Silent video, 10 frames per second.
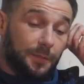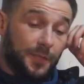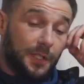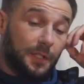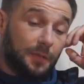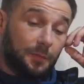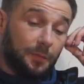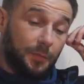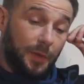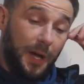see,
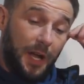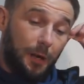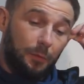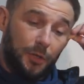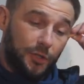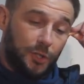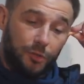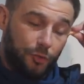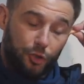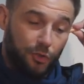no matter how much you're
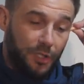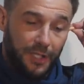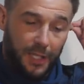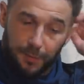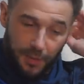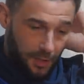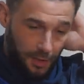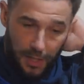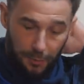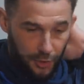a student of the game you are
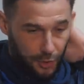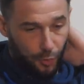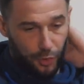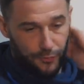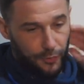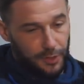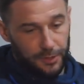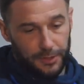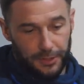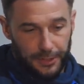or how much you watch footy,
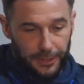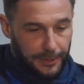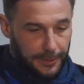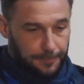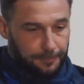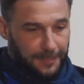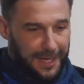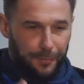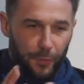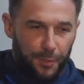
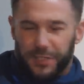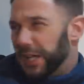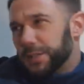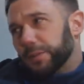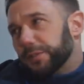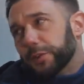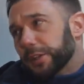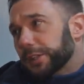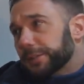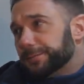I'm not obsessed with footy.
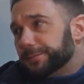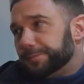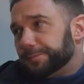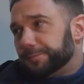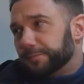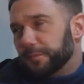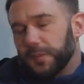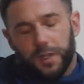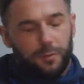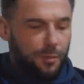Like, I don't know.
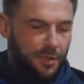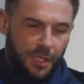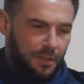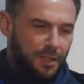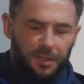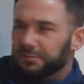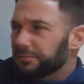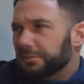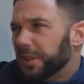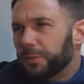No, I'm not upset. No,
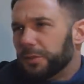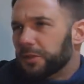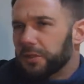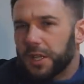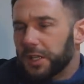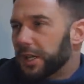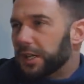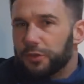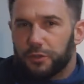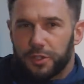no, I'm not. Because I can get
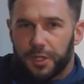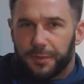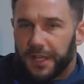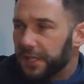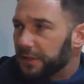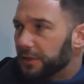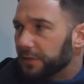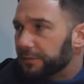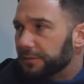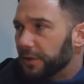in the house and I'm tired on a
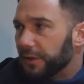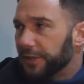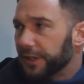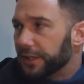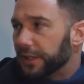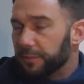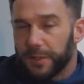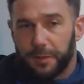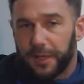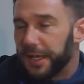on a Friday and I've
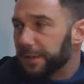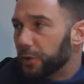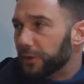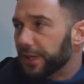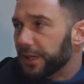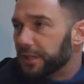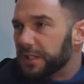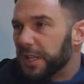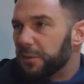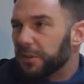been at my academy all day and there's
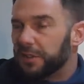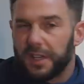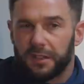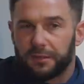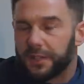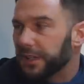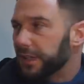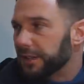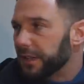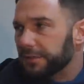a game on the telly on Friday
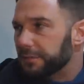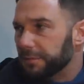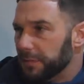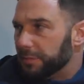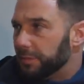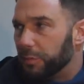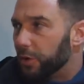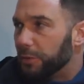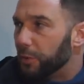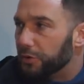night. I'm
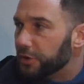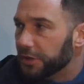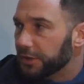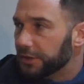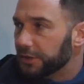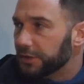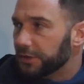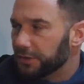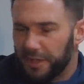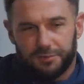bored of watching it. Yeah.
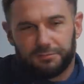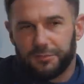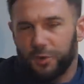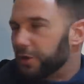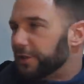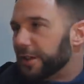No, not all the